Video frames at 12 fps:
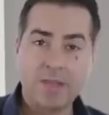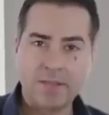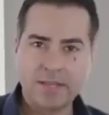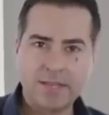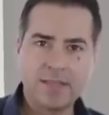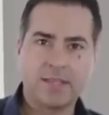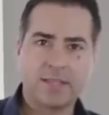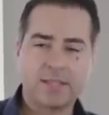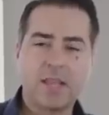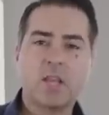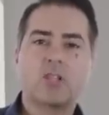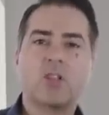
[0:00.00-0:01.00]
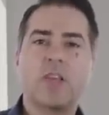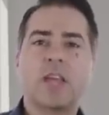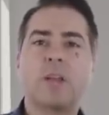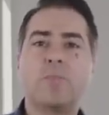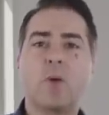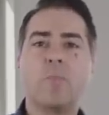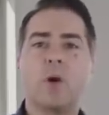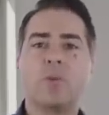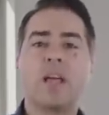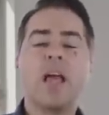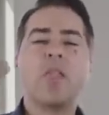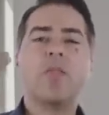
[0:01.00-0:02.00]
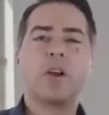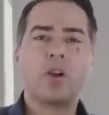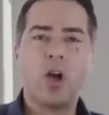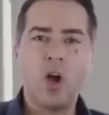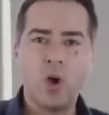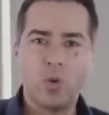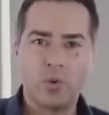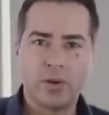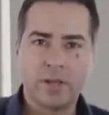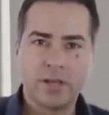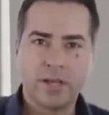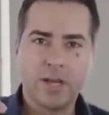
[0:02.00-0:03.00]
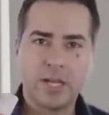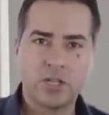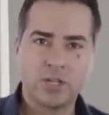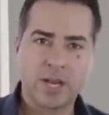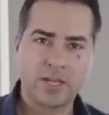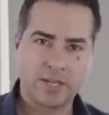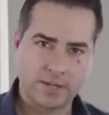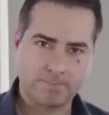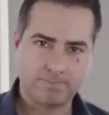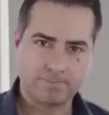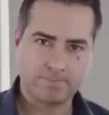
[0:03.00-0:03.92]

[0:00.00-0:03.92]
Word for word: and they did this so they could promote their own agenda.